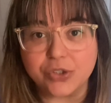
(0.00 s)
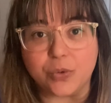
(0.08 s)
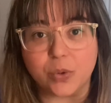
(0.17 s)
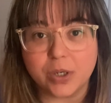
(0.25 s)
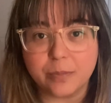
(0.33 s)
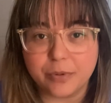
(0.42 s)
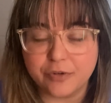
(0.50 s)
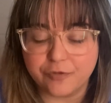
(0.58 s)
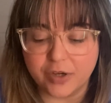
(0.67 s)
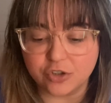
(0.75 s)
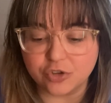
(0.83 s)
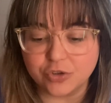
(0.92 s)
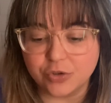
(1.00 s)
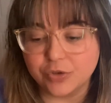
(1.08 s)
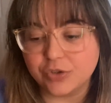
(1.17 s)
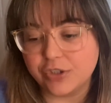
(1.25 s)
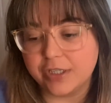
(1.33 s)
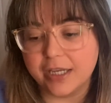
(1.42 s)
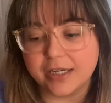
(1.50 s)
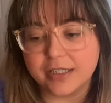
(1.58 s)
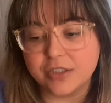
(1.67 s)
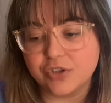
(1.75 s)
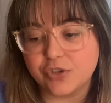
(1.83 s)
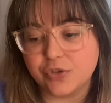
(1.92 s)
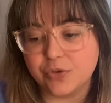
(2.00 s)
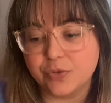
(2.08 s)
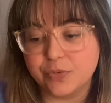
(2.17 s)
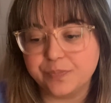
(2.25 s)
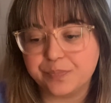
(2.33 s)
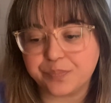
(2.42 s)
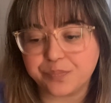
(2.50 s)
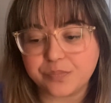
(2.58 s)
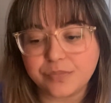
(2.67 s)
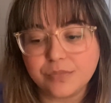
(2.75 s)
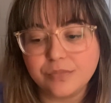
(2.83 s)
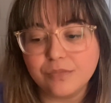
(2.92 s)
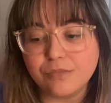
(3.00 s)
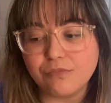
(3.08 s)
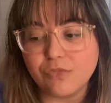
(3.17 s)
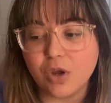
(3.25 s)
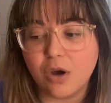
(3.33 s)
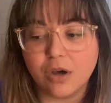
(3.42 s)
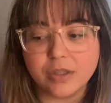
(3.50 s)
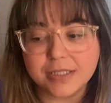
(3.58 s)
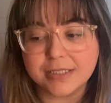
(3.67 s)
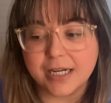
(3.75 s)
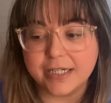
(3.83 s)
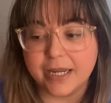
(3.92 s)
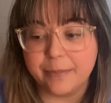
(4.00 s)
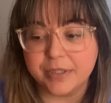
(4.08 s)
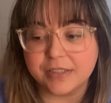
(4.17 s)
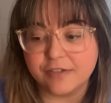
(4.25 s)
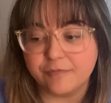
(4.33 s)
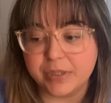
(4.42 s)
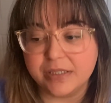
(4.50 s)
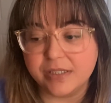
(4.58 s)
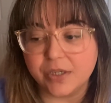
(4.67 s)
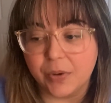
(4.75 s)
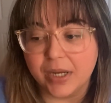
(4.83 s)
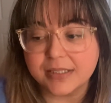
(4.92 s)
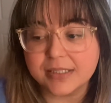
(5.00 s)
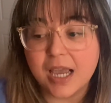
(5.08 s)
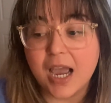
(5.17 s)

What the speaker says: or a professional to get into all the dynamics of PCOS.